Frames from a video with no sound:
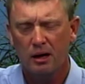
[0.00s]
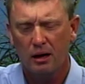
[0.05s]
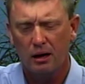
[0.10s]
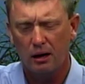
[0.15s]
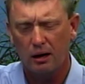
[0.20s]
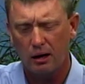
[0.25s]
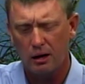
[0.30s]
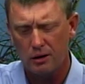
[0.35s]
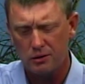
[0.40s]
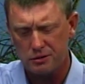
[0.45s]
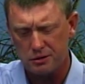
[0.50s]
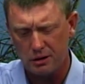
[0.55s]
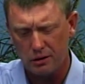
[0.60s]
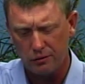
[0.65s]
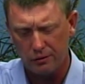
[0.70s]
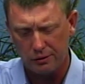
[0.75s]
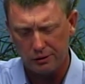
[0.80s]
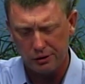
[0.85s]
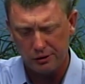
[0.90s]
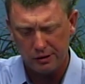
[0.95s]
Also,
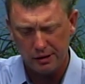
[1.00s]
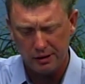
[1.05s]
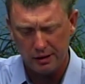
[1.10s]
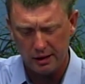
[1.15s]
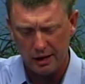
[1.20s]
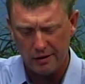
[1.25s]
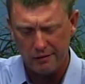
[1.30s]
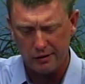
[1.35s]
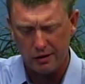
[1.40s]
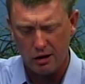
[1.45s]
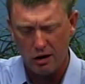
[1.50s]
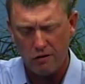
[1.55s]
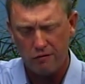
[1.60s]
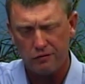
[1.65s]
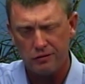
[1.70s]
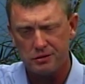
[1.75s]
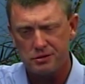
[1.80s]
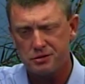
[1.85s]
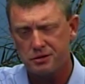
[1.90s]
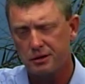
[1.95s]
that you need to have an
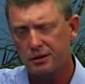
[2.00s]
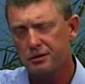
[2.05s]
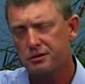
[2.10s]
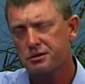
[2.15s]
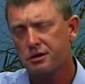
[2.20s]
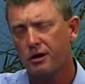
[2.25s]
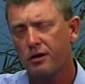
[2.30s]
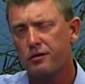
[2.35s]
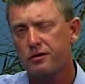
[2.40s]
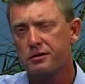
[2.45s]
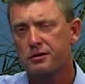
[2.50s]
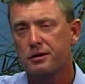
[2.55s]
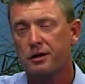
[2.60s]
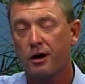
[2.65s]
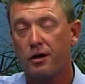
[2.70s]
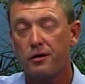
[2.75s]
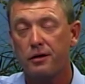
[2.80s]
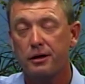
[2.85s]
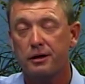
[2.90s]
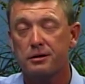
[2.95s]
office that's
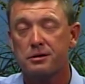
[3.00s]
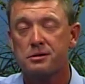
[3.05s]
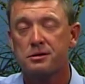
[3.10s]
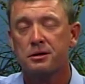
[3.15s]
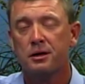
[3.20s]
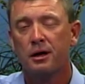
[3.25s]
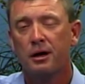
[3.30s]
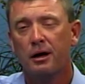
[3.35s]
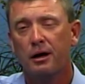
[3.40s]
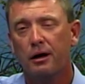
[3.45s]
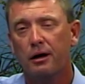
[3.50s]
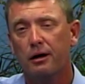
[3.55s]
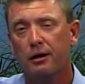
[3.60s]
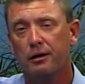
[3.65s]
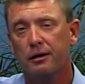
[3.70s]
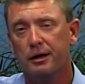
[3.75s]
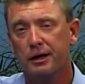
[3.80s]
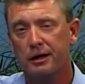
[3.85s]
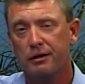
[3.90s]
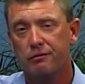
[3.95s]
courteous
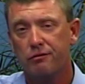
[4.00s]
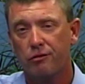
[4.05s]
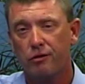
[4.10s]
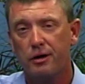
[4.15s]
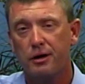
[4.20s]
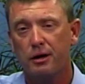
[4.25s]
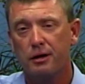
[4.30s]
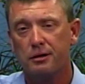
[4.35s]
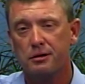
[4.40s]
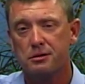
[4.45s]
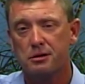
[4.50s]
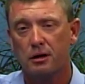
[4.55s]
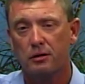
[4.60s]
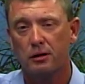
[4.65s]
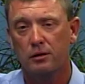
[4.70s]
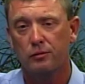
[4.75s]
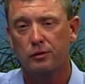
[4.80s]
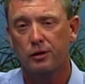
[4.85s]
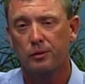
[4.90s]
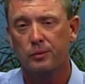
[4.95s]
and friendly, so
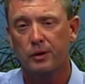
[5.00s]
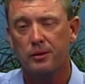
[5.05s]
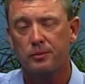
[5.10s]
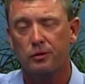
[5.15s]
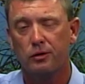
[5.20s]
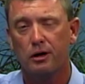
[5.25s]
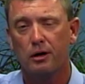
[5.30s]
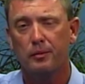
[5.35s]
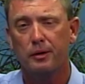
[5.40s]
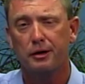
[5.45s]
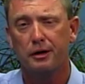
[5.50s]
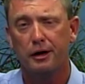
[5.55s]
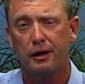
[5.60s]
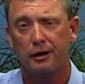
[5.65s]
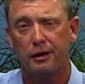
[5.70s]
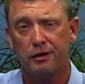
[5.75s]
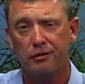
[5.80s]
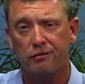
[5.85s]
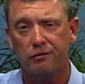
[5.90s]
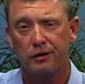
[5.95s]
that when the people come in there,
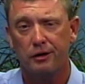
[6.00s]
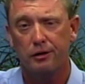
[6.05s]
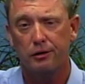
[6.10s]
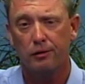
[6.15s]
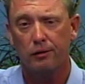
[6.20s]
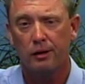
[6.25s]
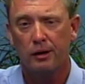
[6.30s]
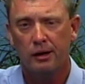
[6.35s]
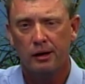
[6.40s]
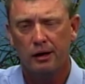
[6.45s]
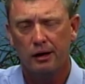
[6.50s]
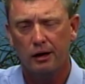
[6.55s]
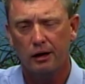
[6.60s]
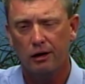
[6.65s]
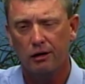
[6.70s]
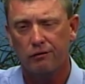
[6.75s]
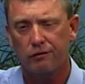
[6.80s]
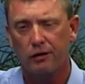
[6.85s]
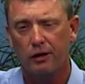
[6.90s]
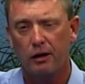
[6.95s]
they feel
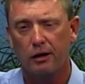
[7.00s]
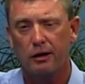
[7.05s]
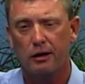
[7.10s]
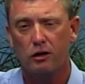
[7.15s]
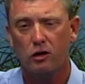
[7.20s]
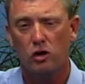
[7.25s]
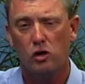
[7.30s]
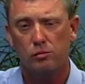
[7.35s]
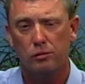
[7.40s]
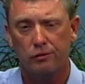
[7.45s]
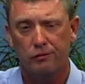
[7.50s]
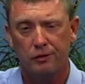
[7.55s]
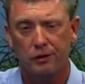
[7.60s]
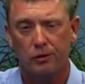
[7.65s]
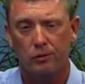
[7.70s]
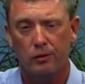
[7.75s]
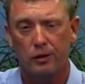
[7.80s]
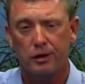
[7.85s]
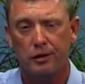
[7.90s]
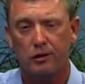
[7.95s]
at home, or feel
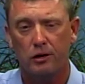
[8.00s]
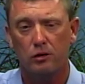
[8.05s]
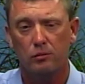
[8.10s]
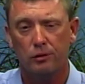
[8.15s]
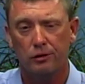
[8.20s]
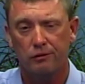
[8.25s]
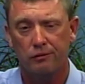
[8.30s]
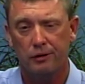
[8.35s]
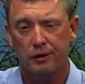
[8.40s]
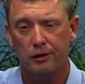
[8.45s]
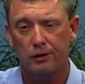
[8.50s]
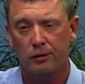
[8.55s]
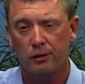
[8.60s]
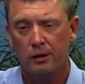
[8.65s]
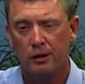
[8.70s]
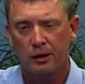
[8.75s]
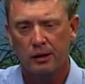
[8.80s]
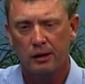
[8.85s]
welcome, or feel